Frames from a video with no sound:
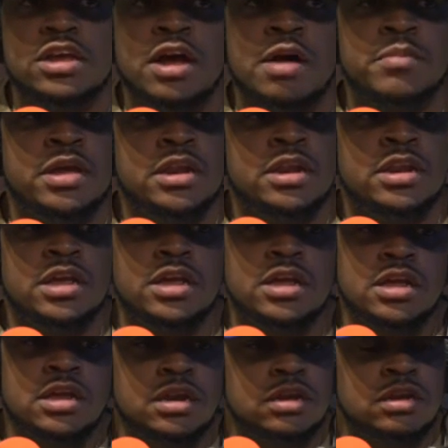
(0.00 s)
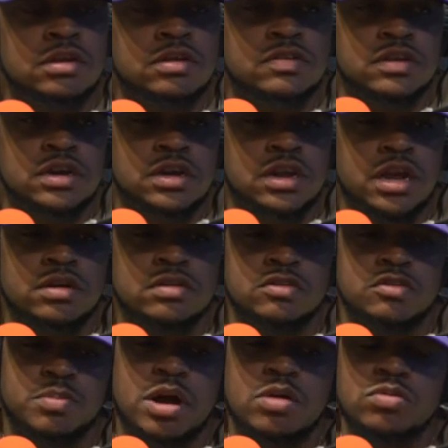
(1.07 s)
I mean, and then, you know what I'm saying, like the
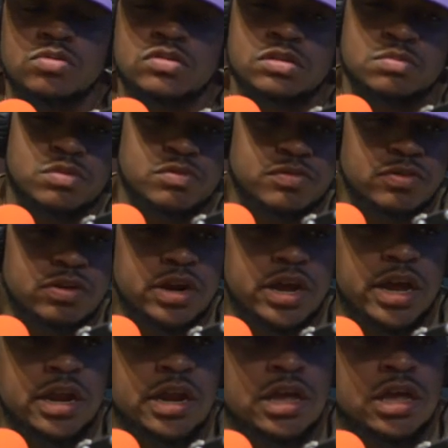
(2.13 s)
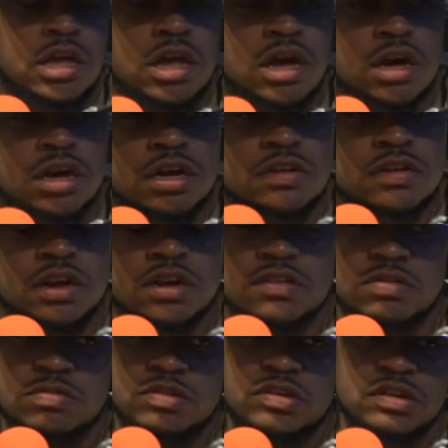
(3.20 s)
spot we was in before that, I
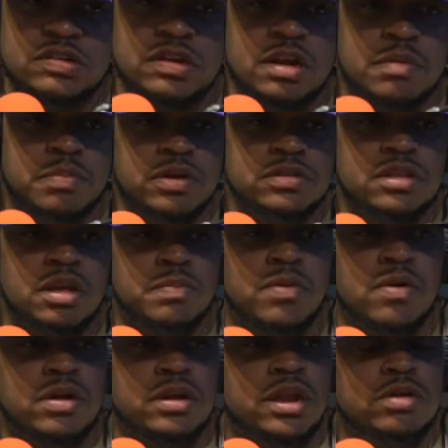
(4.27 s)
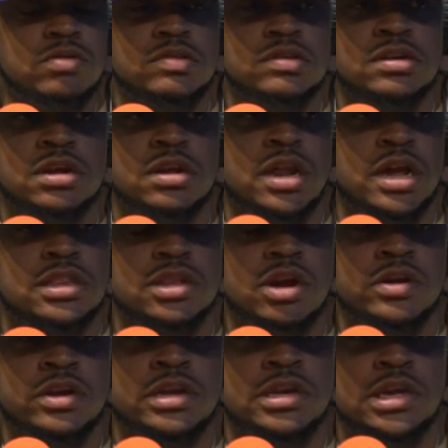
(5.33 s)
guess some chicks had a birthday party. It was in there like
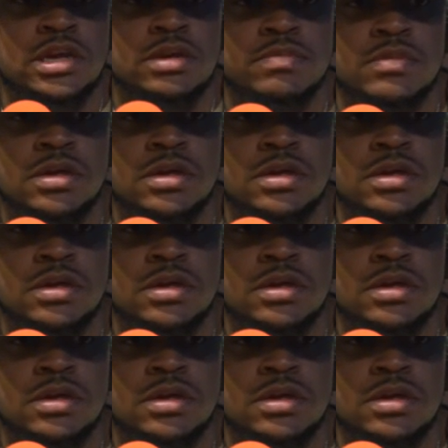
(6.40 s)
30 deep.